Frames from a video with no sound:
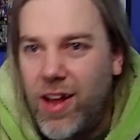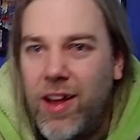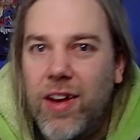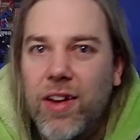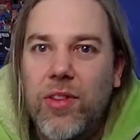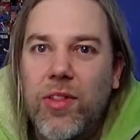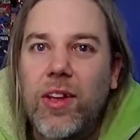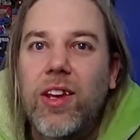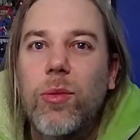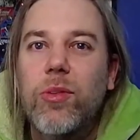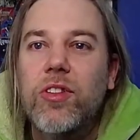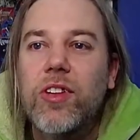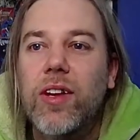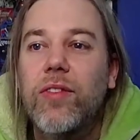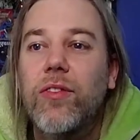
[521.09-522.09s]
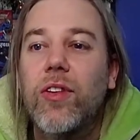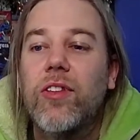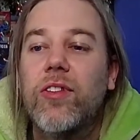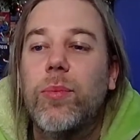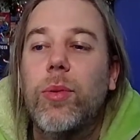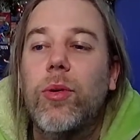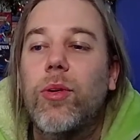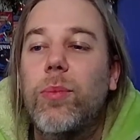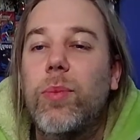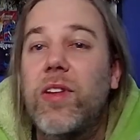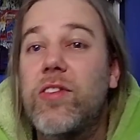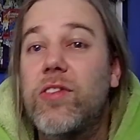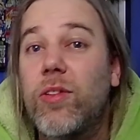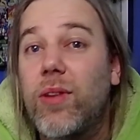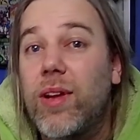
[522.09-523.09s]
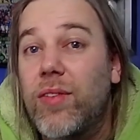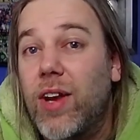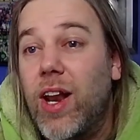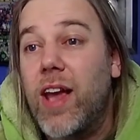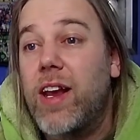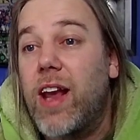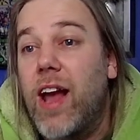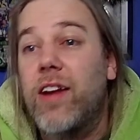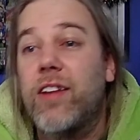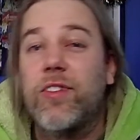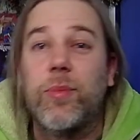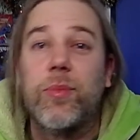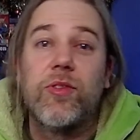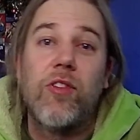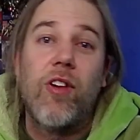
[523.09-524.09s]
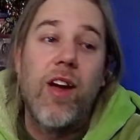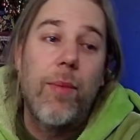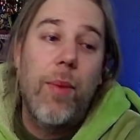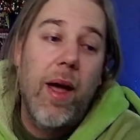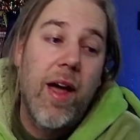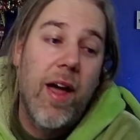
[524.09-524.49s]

And thank you once again for your support. Please do leave a like and a subscribe,